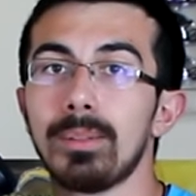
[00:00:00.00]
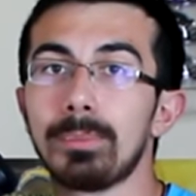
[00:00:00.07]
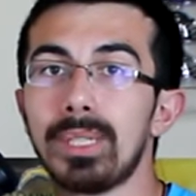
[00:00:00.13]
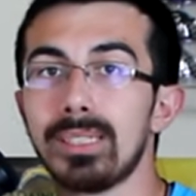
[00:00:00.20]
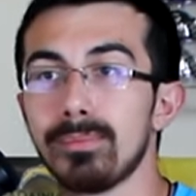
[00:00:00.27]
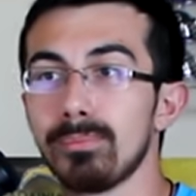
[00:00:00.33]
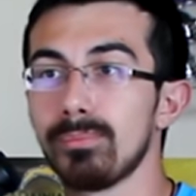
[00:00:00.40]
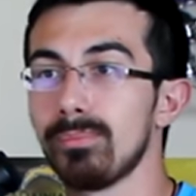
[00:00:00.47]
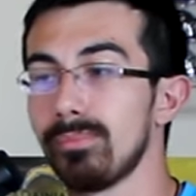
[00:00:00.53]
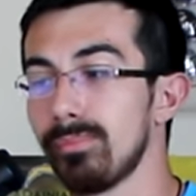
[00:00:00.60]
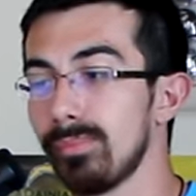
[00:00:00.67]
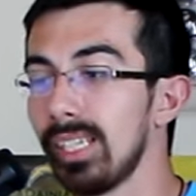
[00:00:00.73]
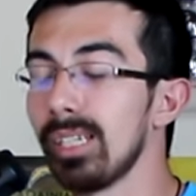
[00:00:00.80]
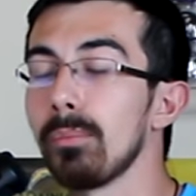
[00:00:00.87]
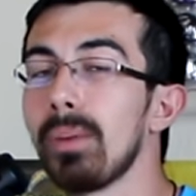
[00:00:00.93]
I'm not
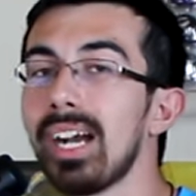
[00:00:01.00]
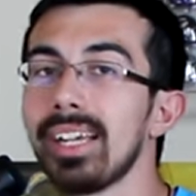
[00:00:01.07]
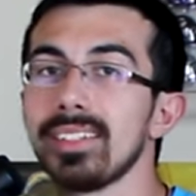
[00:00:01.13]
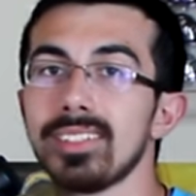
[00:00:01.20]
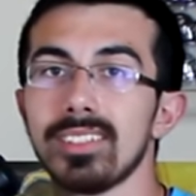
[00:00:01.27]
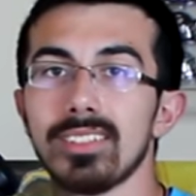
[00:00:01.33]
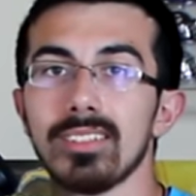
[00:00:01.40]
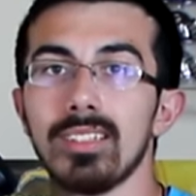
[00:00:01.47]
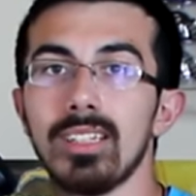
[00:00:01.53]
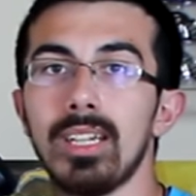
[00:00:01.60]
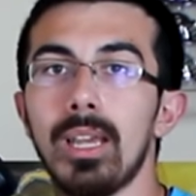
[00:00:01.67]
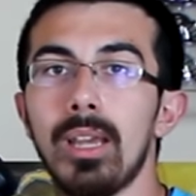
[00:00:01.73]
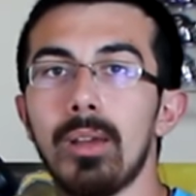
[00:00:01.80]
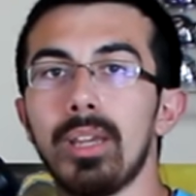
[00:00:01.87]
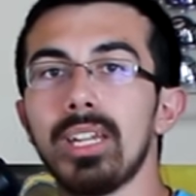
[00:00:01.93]
taking a bias here.
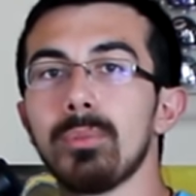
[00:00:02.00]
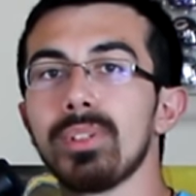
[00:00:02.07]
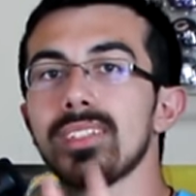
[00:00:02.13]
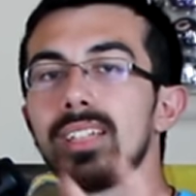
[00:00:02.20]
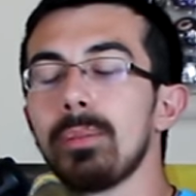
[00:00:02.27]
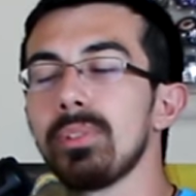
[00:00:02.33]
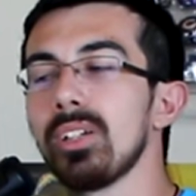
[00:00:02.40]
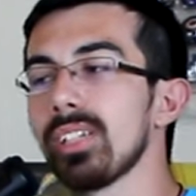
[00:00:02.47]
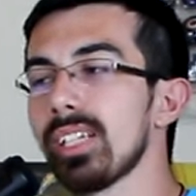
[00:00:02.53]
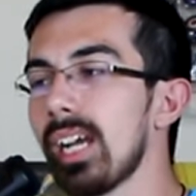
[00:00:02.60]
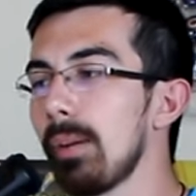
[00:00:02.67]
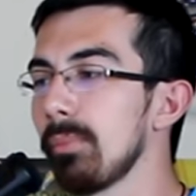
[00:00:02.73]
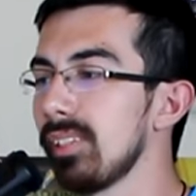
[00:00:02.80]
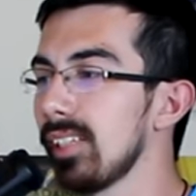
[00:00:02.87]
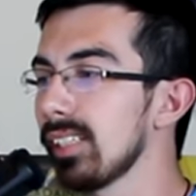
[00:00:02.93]
Anyways, let me know in the
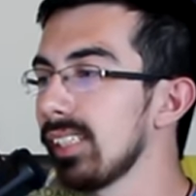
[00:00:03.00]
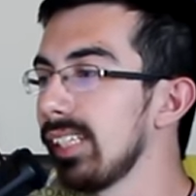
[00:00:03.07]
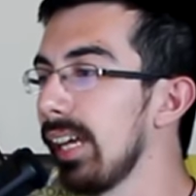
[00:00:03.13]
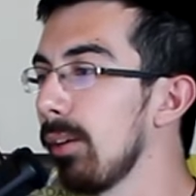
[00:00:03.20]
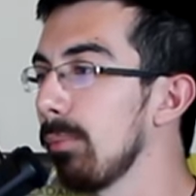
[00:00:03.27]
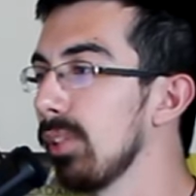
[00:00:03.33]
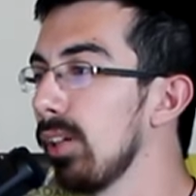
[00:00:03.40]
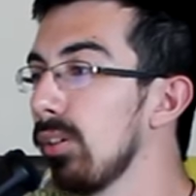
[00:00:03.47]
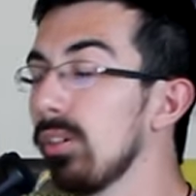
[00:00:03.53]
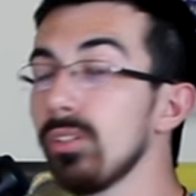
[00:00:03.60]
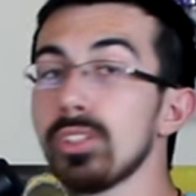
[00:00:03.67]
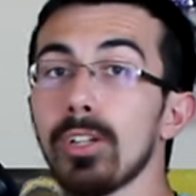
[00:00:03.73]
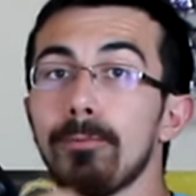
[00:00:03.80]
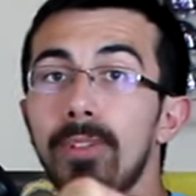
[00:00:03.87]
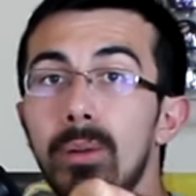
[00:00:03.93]
comment section down below,
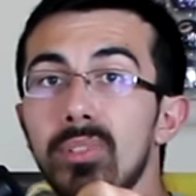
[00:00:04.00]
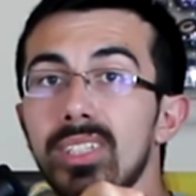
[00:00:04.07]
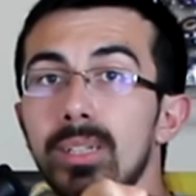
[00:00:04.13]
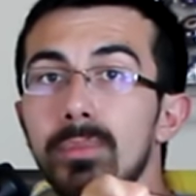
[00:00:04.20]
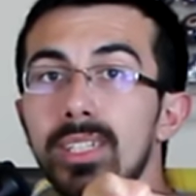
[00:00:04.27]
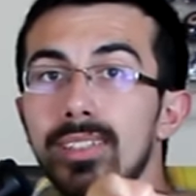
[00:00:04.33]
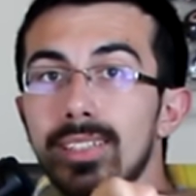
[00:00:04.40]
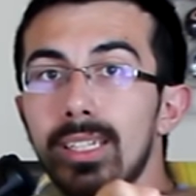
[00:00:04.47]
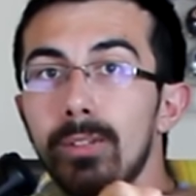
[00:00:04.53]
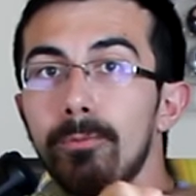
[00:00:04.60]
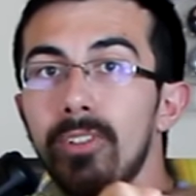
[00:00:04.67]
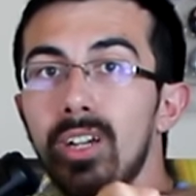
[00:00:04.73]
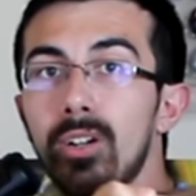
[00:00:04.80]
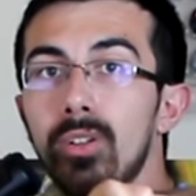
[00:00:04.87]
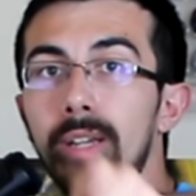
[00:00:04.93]
who's your favorite team in the
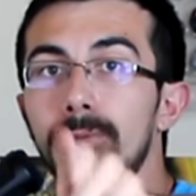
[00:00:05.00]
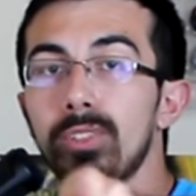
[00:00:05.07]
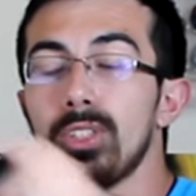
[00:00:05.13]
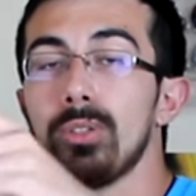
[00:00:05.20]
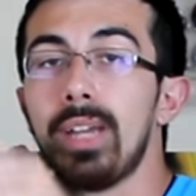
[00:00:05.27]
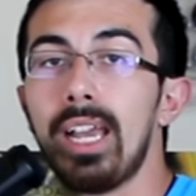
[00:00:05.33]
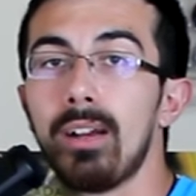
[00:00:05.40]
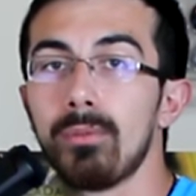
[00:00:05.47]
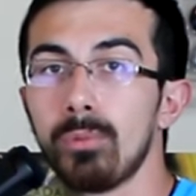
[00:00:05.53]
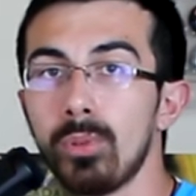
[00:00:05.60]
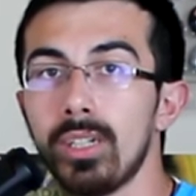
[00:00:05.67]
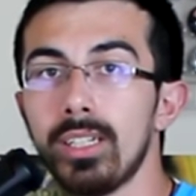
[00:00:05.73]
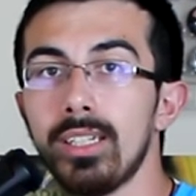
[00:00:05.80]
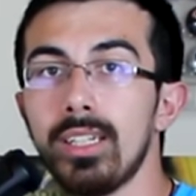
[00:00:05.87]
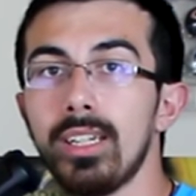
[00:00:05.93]
CFL, if you do have
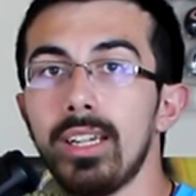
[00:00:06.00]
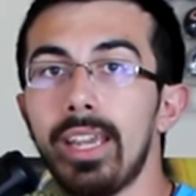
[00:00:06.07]
one?